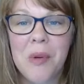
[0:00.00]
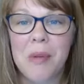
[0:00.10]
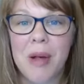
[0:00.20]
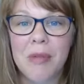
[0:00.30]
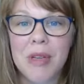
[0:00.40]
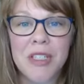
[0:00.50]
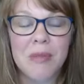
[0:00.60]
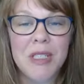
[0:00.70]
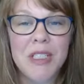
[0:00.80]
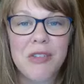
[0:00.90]
We publish
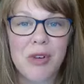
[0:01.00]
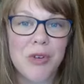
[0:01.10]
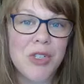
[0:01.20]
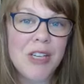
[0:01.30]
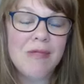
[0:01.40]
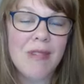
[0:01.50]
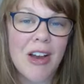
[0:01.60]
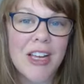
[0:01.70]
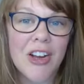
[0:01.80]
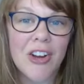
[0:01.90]
someone's devotion
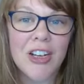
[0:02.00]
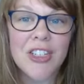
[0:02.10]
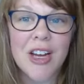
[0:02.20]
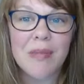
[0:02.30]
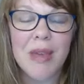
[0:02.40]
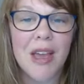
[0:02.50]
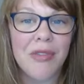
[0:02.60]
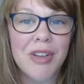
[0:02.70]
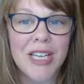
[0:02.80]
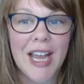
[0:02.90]
on incourage.me
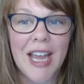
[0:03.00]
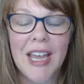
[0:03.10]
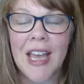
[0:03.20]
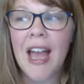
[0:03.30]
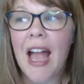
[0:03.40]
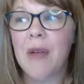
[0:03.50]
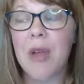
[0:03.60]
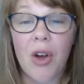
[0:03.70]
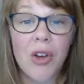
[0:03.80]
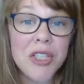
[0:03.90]
every day, and
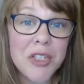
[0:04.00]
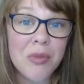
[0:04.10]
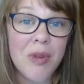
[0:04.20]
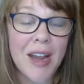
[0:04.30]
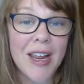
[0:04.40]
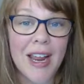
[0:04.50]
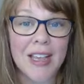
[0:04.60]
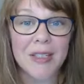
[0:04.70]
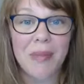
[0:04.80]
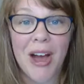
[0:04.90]
we also run it
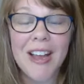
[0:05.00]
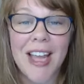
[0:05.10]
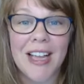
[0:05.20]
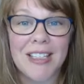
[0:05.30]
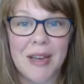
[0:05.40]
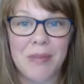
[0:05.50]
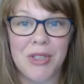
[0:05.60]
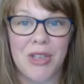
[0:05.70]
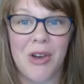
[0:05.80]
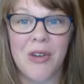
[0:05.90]
as a podcast
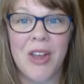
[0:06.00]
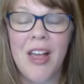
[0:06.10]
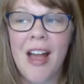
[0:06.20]
episode.